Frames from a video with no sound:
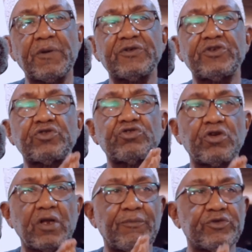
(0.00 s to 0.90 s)
place is
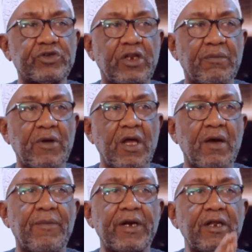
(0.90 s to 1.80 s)
not a Muslim,
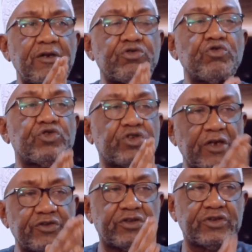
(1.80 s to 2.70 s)
but he'll do
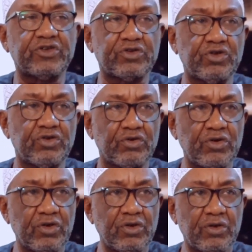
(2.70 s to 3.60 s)
justice to you.
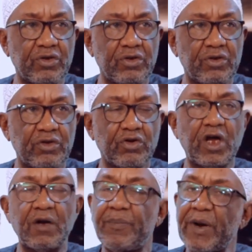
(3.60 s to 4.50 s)
You
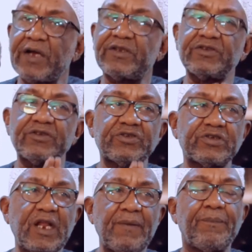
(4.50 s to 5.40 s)
can practice
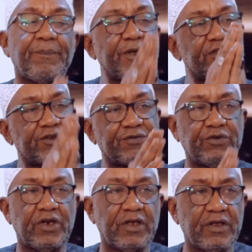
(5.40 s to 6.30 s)
Islam
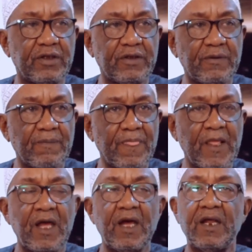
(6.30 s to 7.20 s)
peacefully.
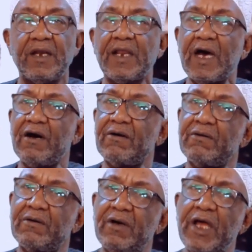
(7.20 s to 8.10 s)

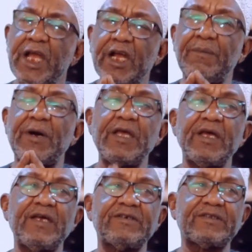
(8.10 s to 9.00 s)
Now, hikmah
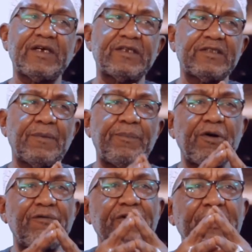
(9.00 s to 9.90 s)
here is that the
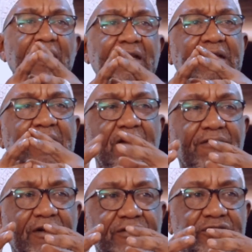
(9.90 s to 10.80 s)
Prophet had
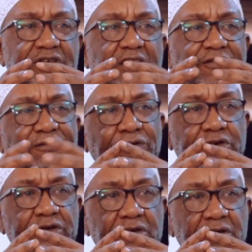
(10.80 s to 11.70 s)
never set foot